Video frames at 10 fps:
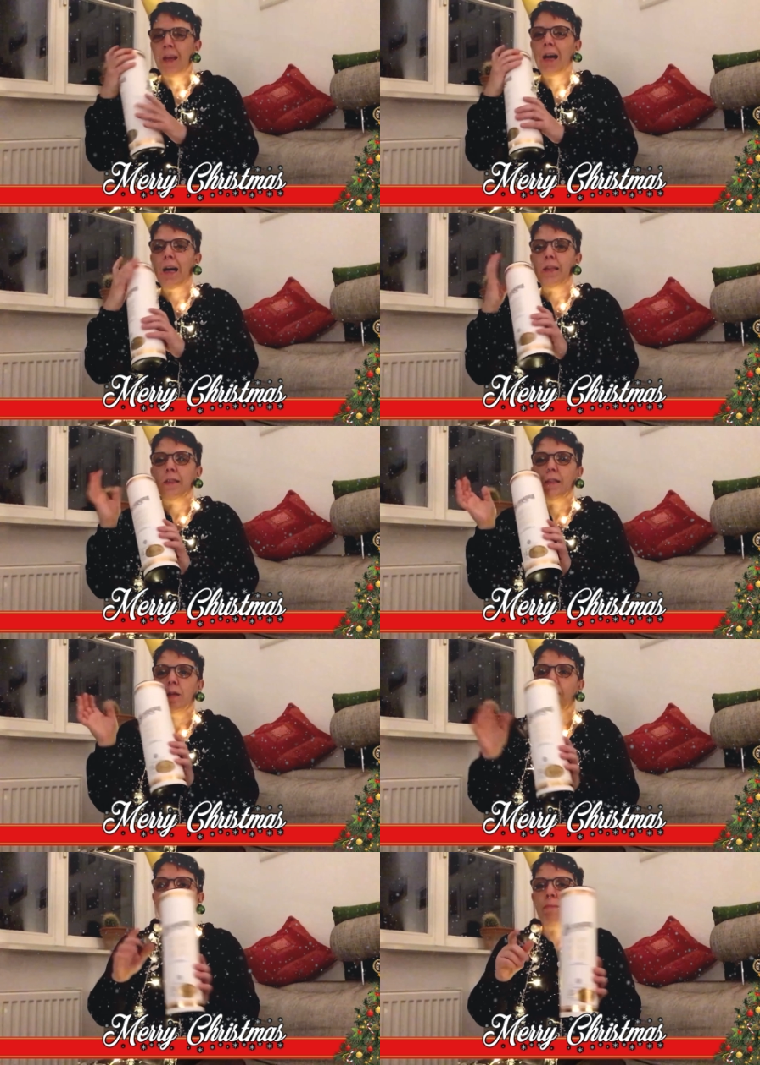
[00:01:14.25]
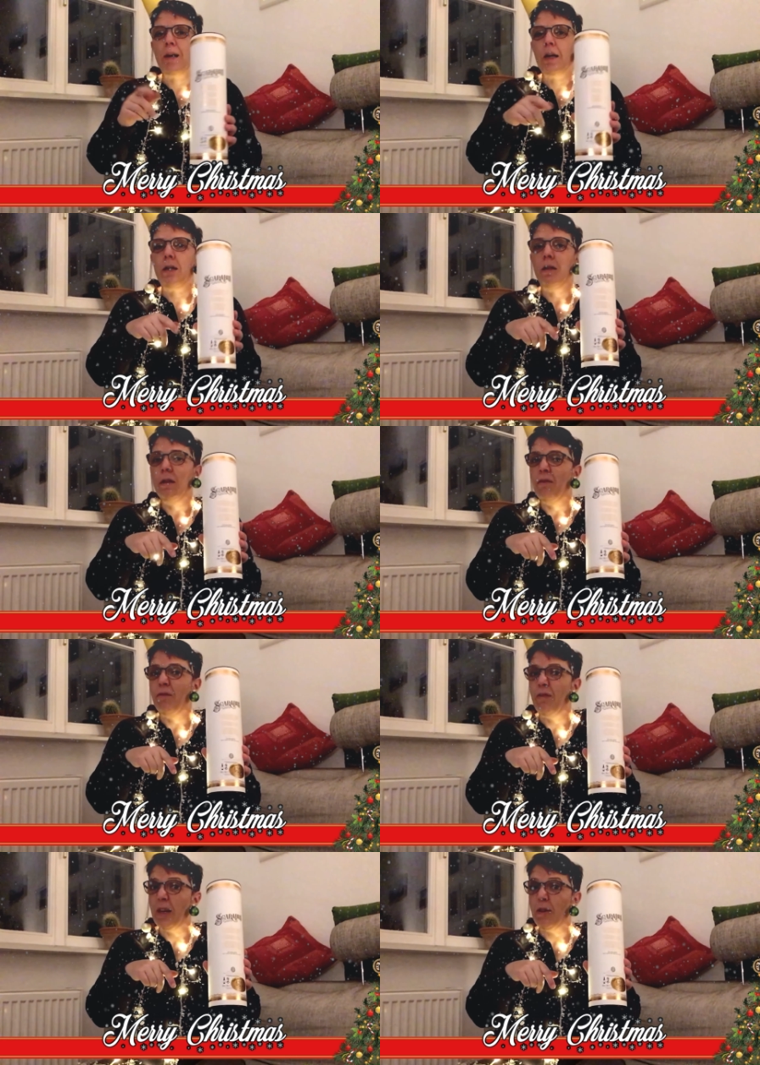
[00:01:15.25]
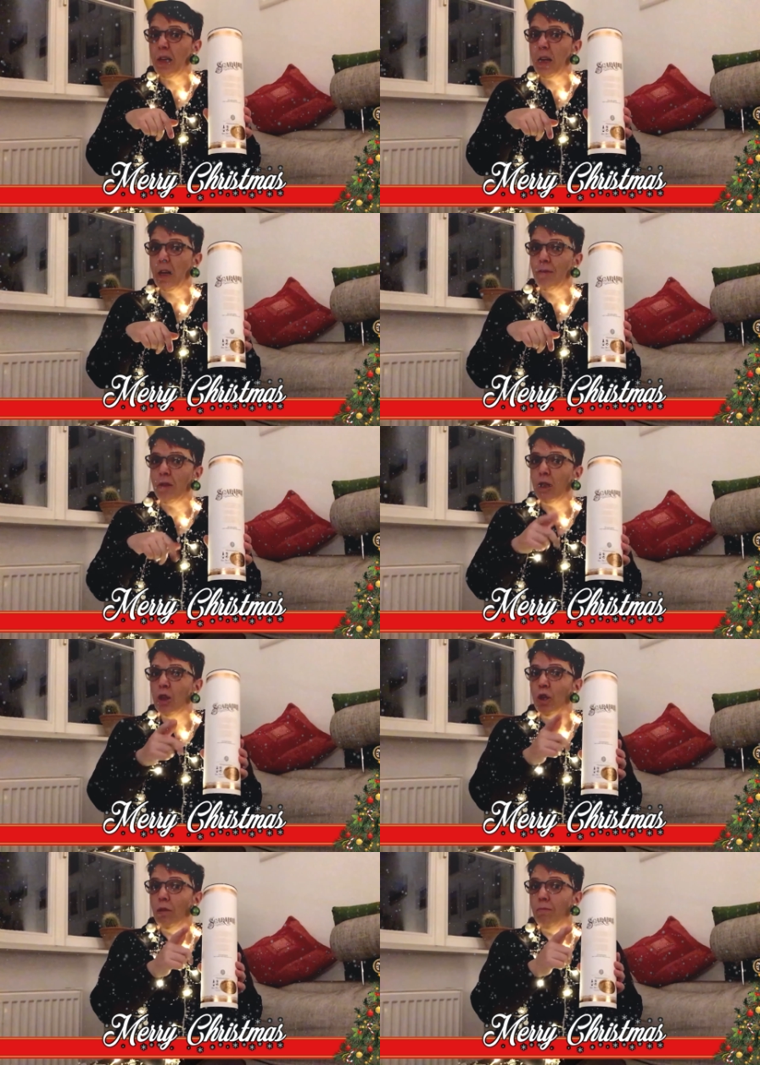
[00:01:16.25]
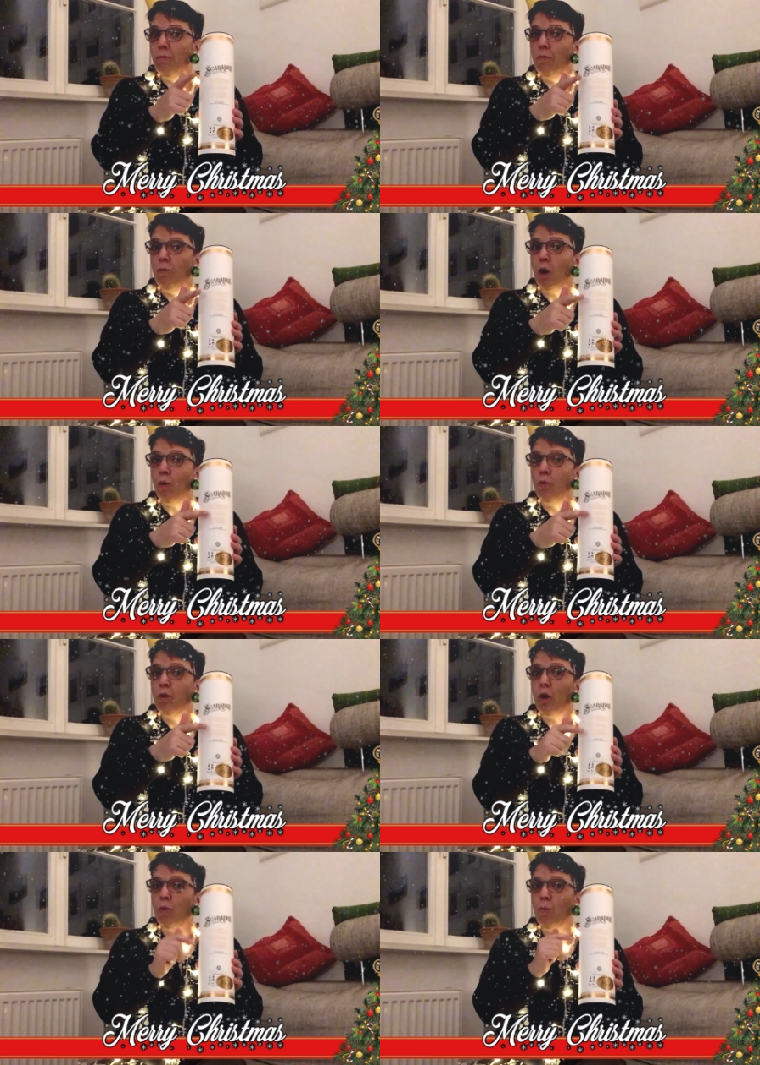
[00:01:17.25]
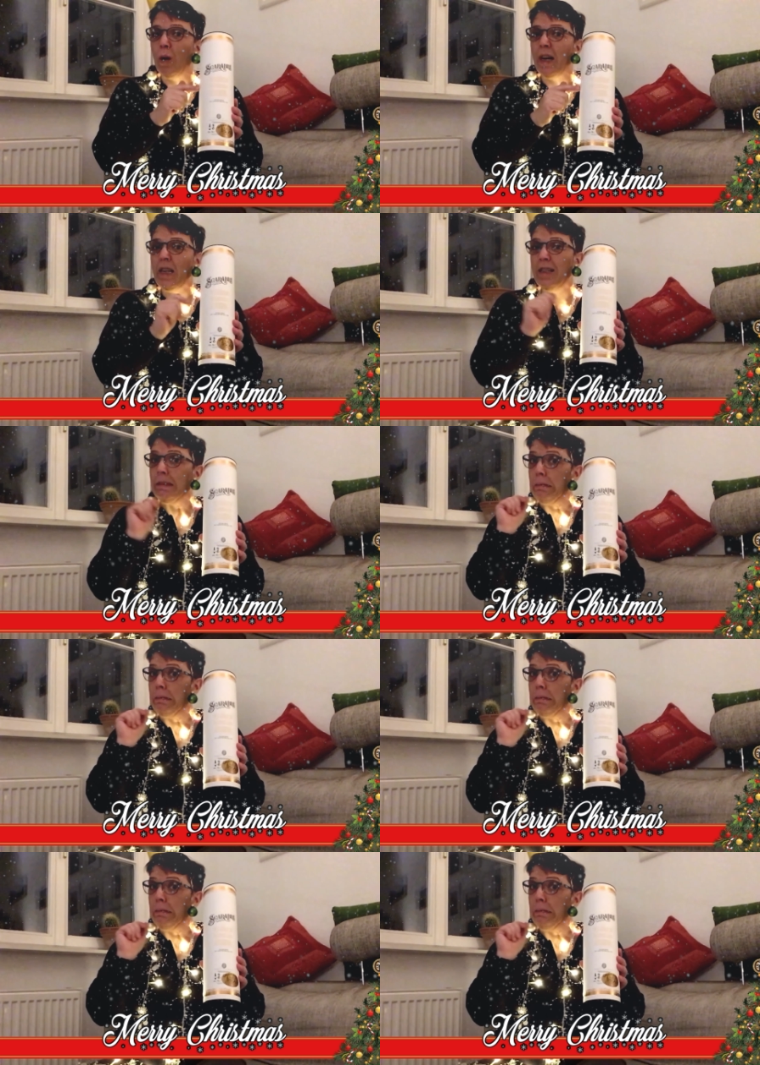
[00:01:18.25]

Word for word: and here on the back very clever gold on white